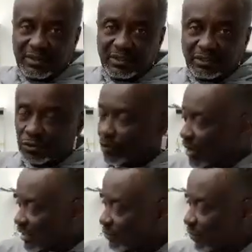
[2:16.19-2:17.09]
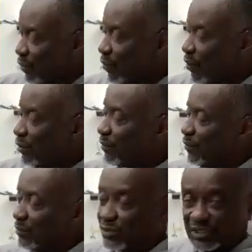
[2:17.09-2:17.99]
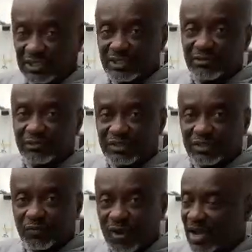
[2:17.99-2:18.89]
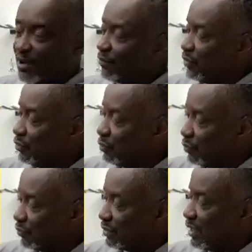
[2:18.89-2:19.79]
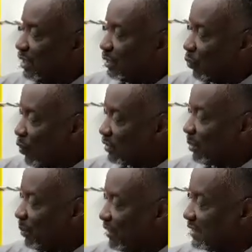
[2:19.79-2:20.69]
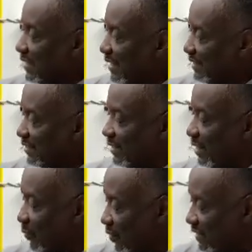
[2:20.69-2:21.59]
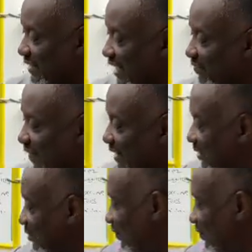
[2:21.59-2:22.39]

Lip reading: So as we go on, we'll see the reason why we use the water-based cleanser and what is the advantage